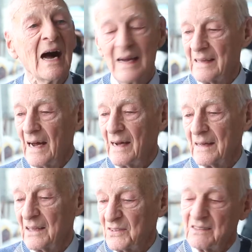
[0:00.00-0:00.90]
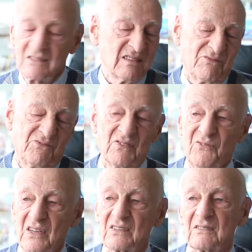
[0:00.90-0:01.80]
Aye, I did.
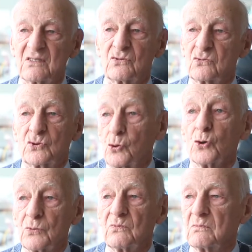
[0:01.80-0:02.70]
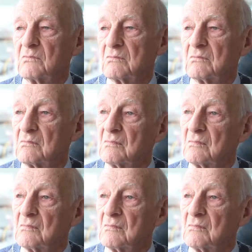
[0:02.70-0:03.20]
Fair scoring